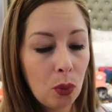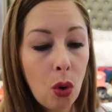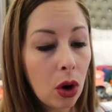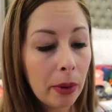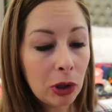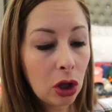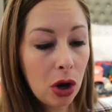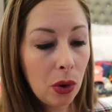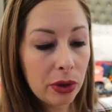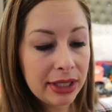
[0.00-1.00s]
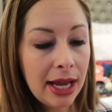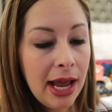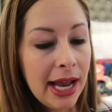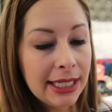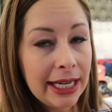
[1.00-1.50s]
warm clothes
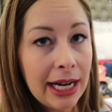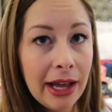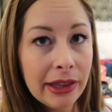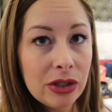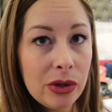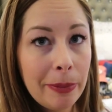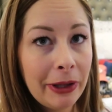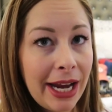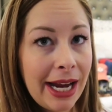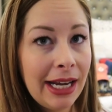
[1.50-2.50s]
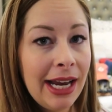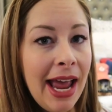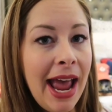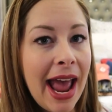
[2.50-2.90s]
to get onto the plane.